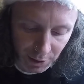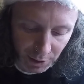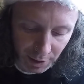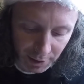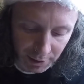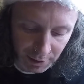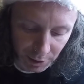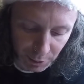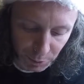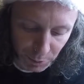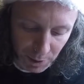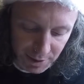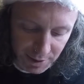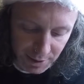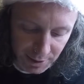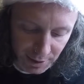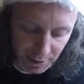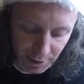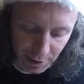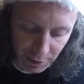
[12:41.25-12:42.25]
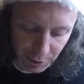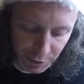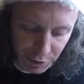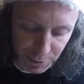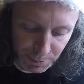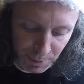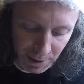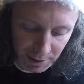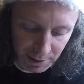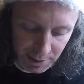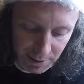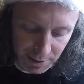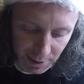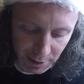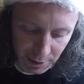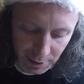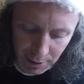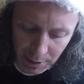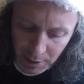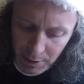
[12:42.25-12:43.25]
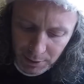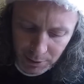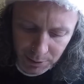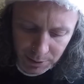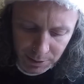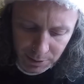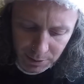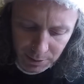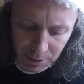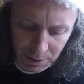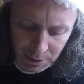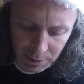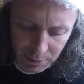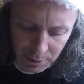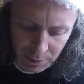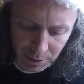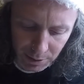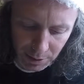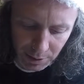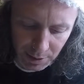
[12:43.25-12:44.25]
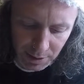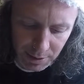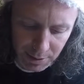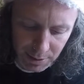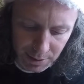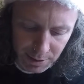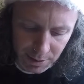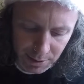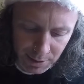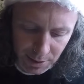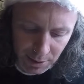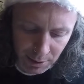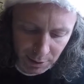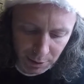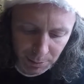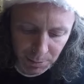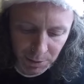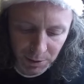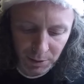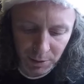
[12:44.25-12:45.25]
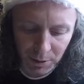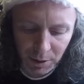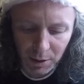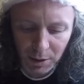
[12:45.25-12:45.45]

Like, there wasn't an Irish magazine, and I don't think there is still, but